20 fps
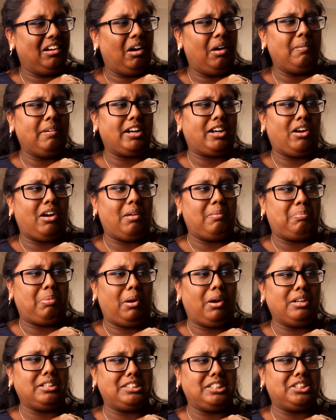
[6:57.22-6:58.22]
oh my god,
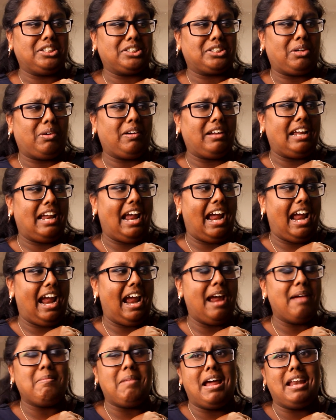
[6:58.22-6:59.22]
Percy just going
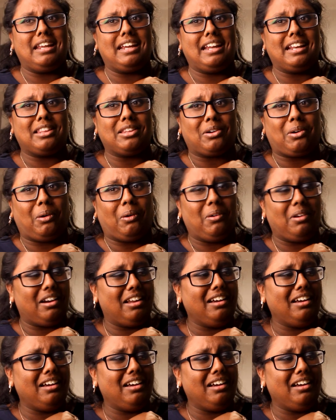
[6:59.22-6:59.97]
ham at it in the corner.